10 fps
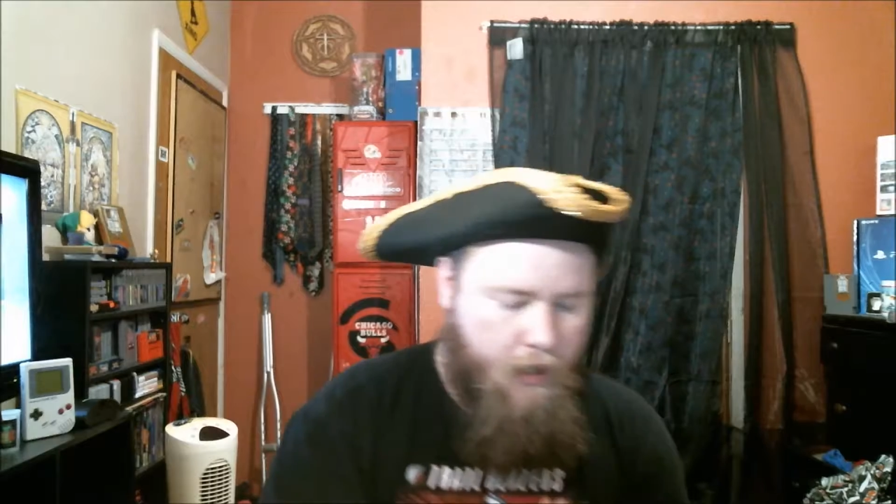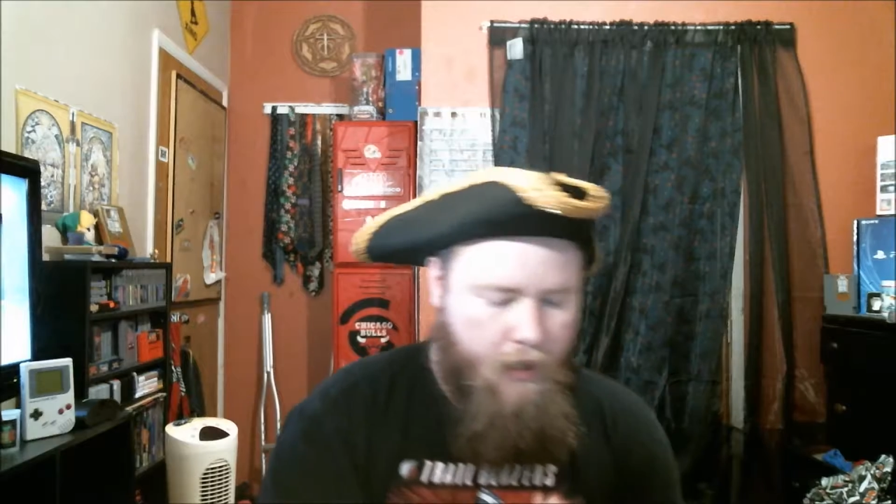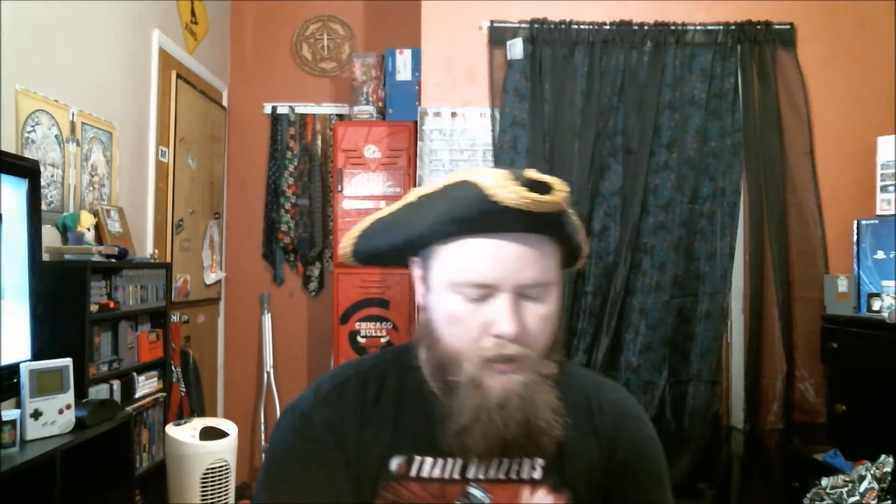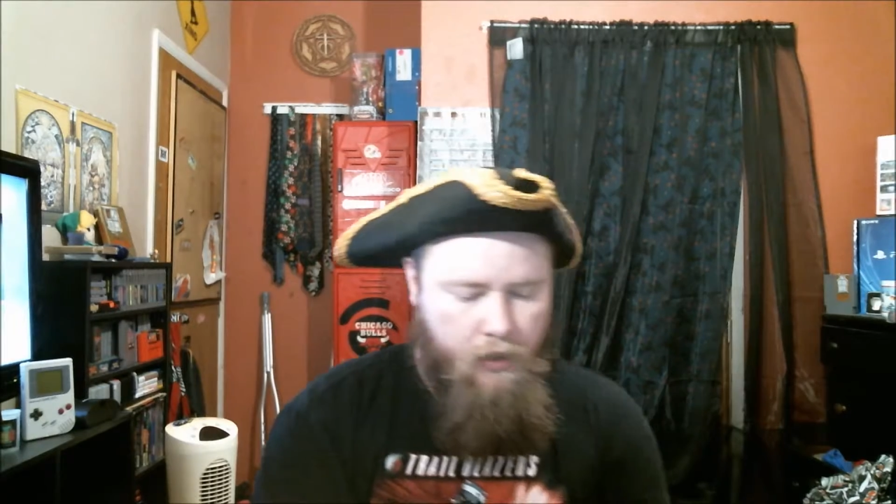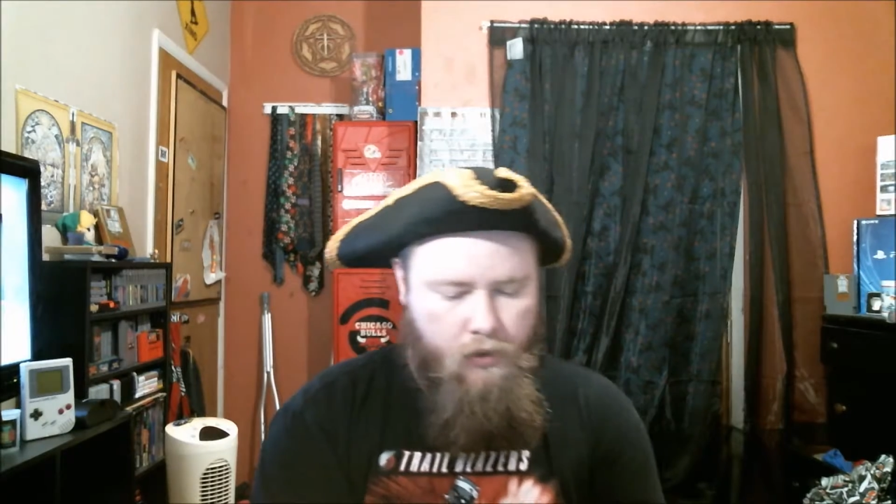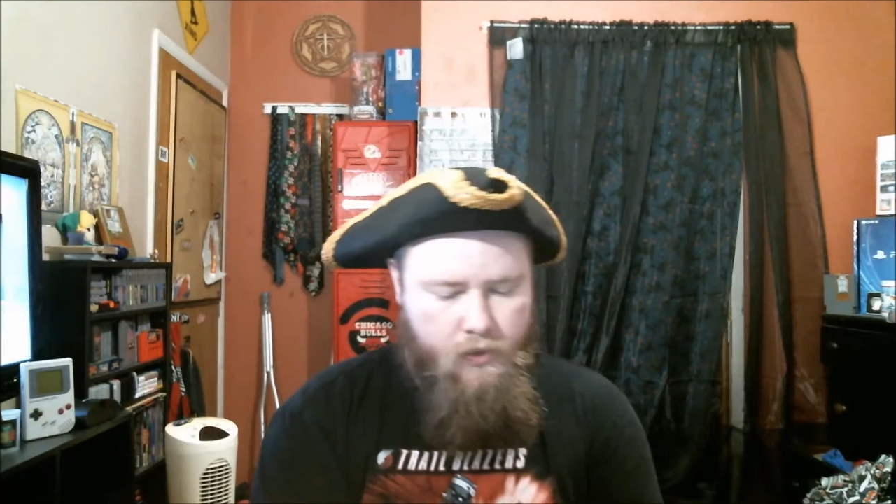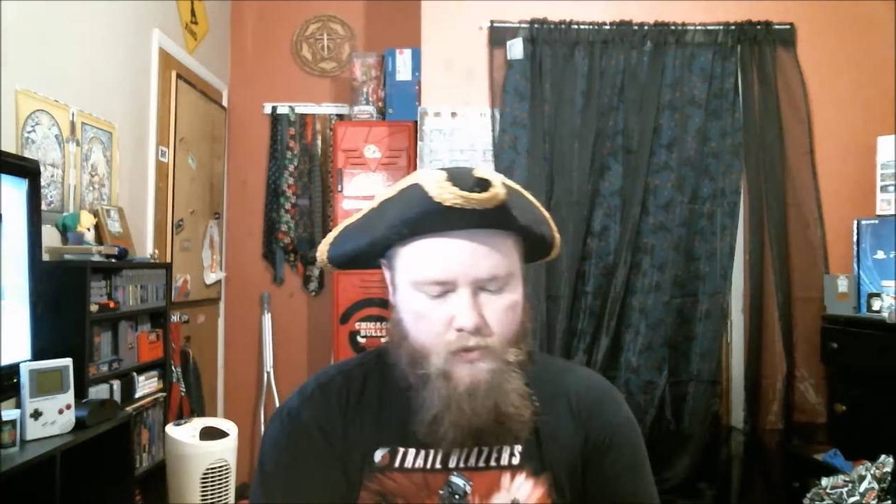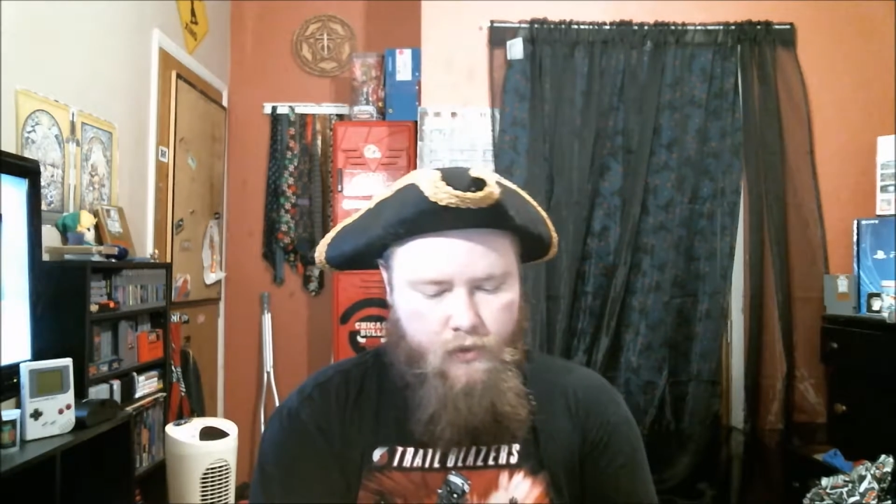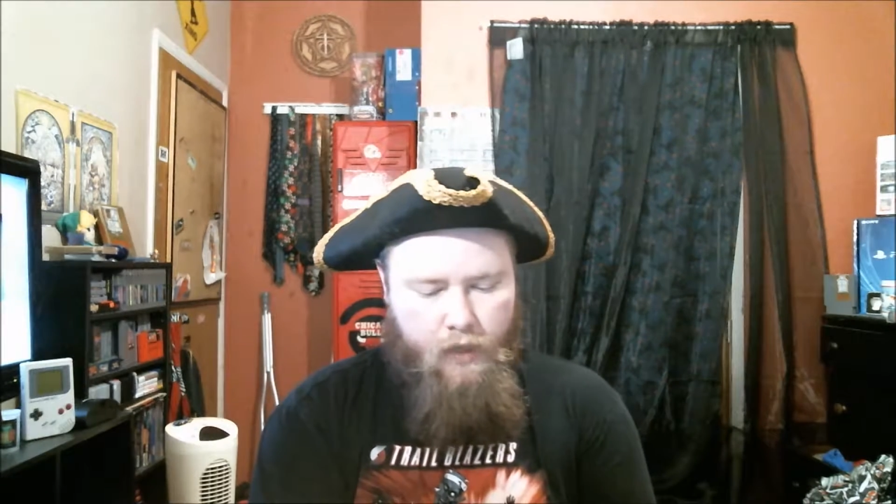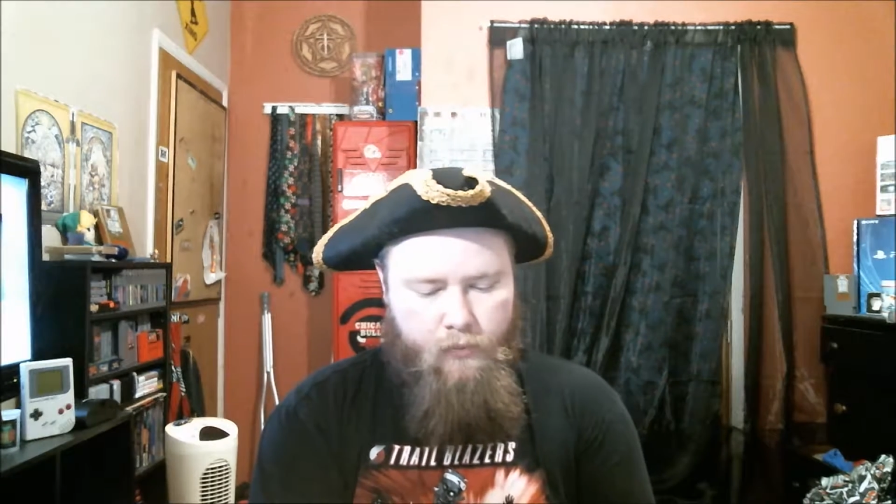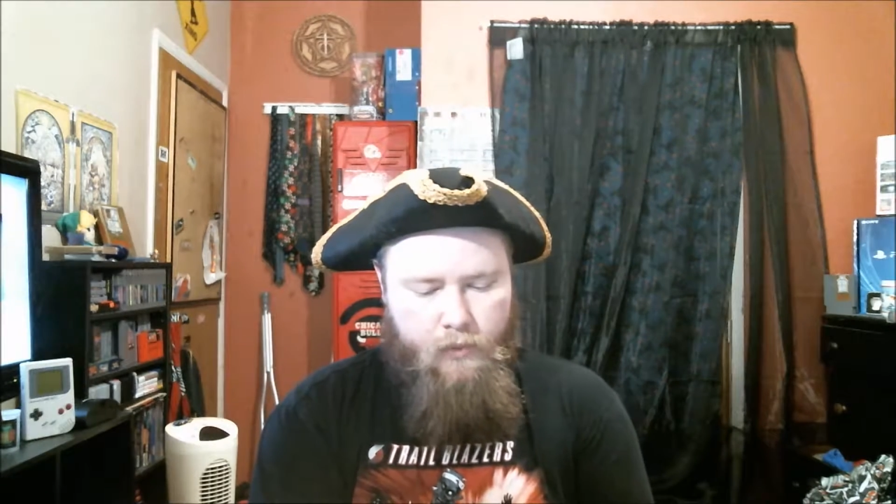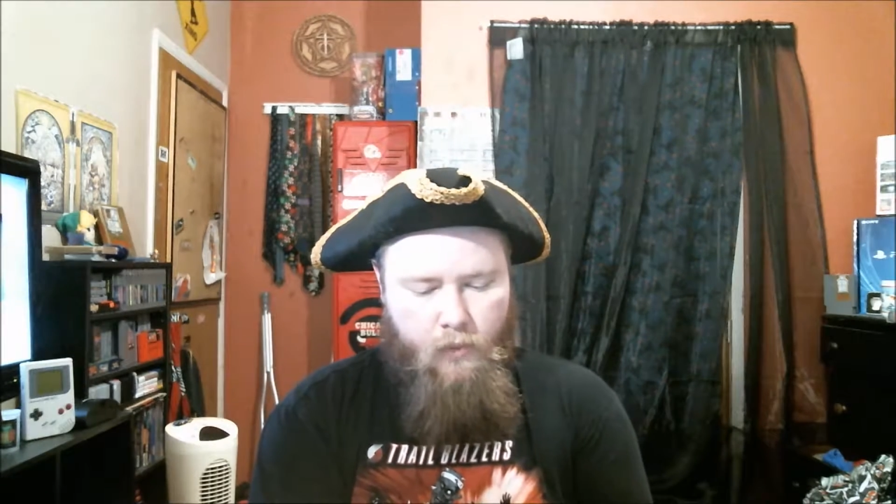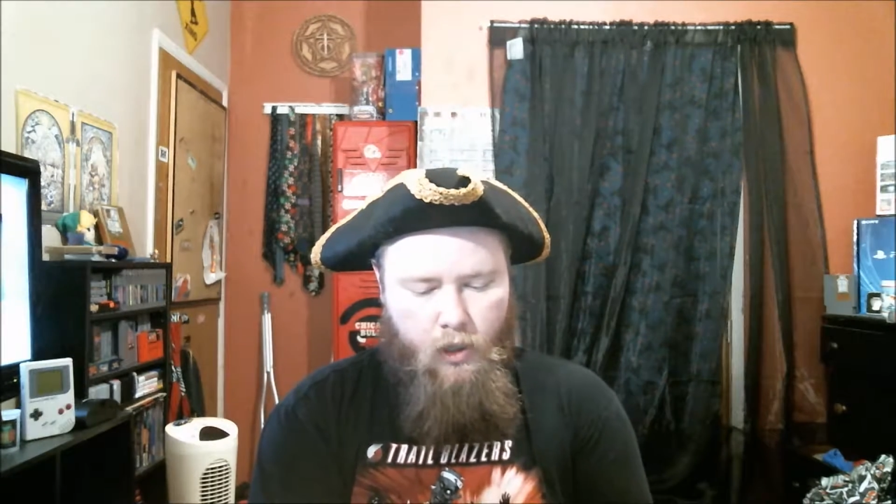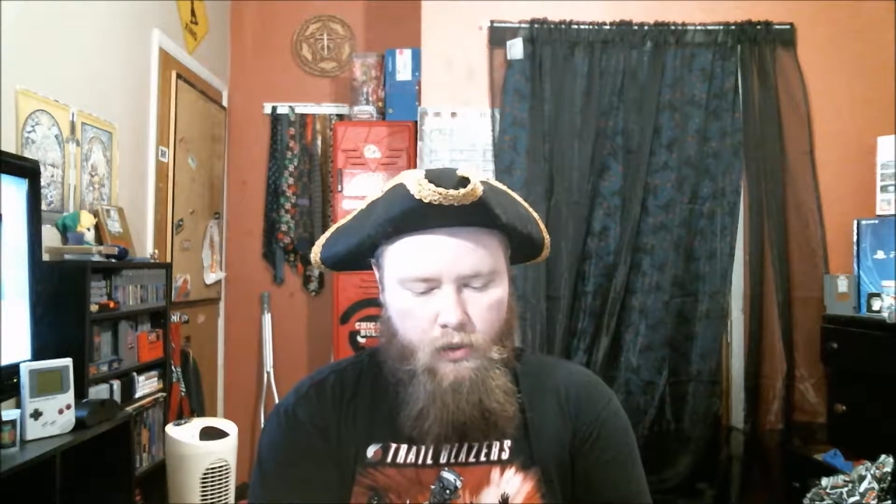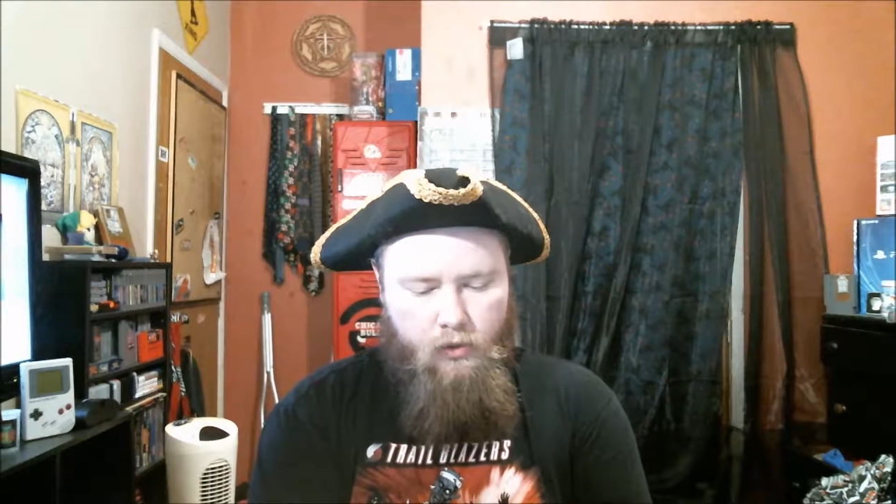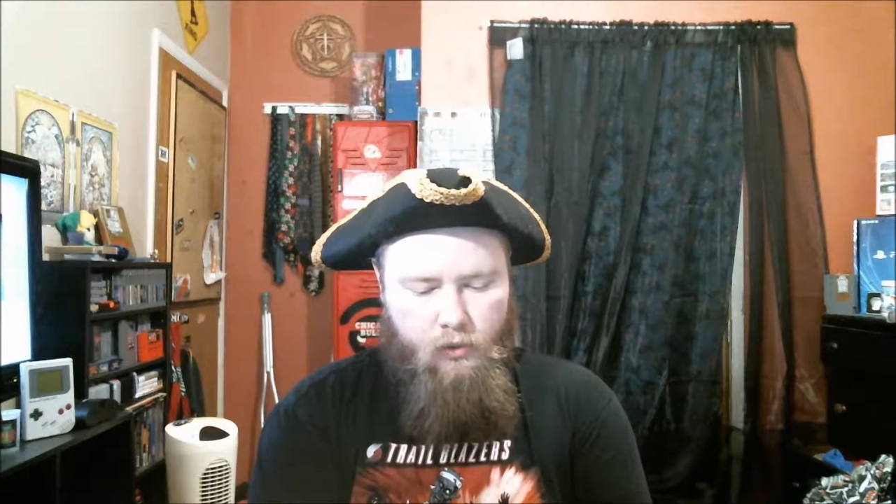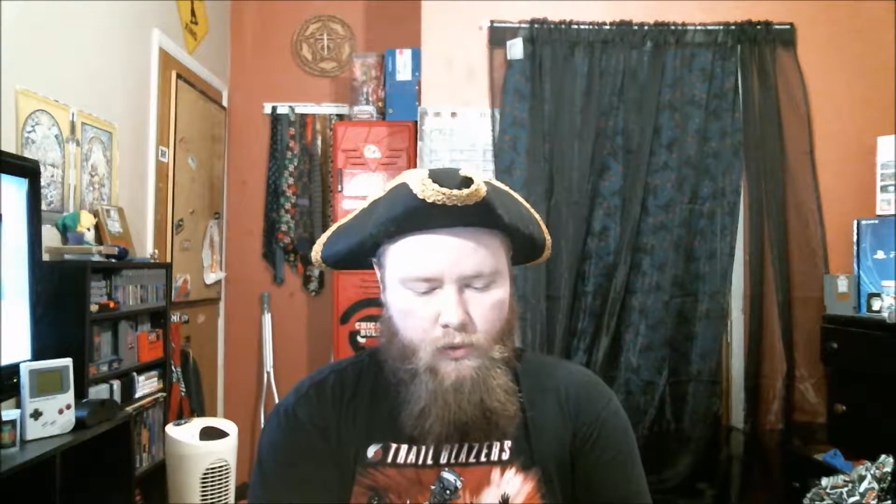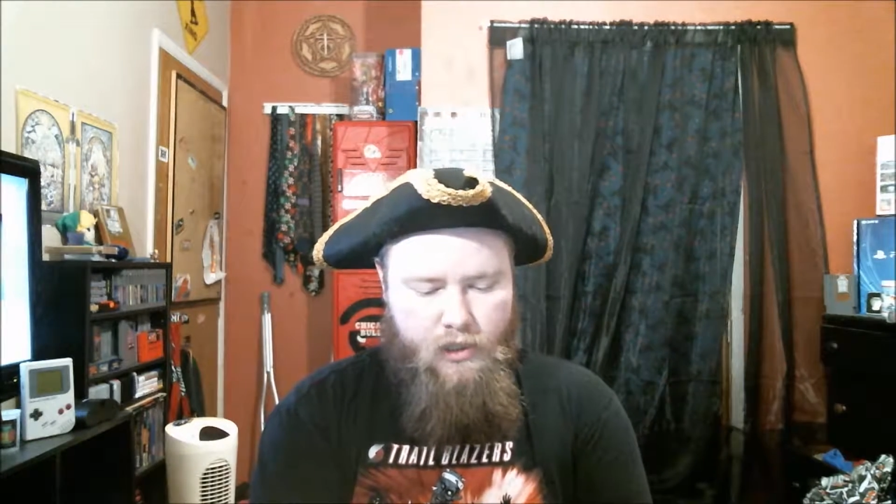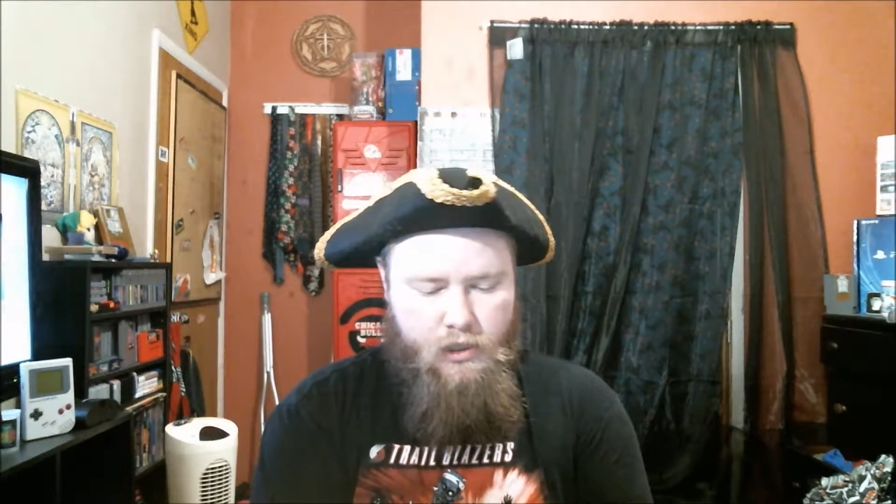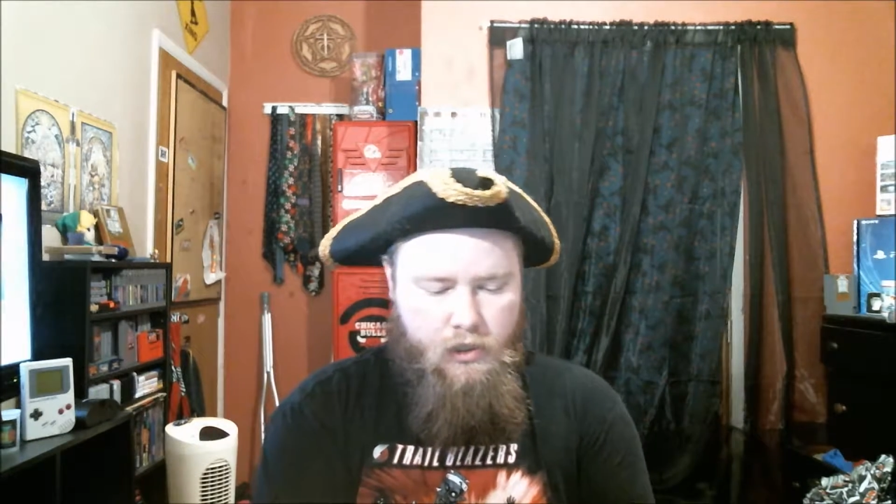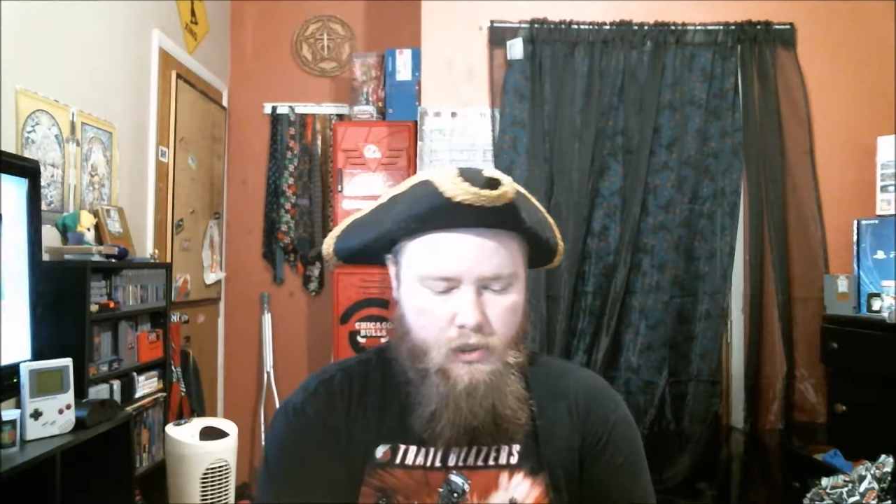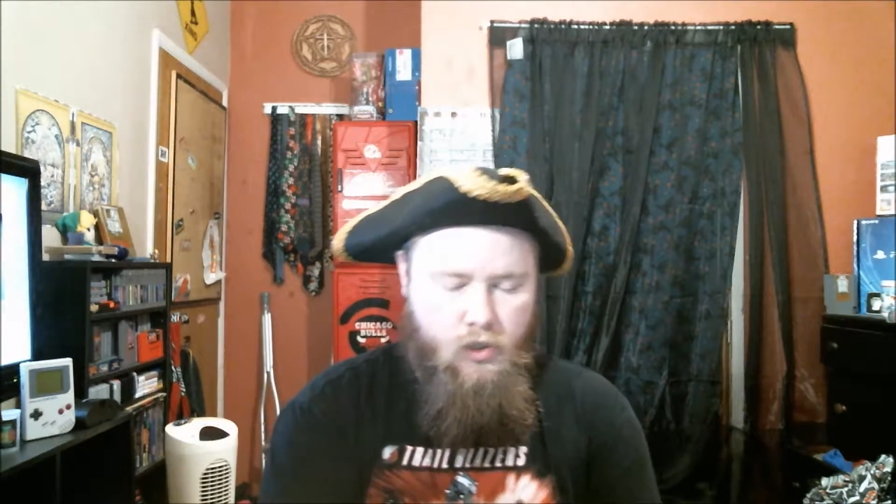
And he also gave me Mario and Luigi's